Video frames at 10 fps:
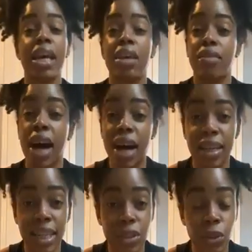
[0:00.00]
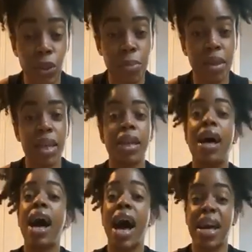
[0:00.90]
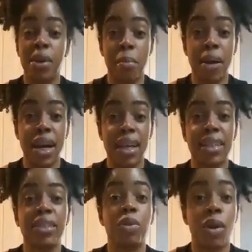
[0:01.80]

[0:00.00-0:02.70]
If God leads you to me, I don't mind.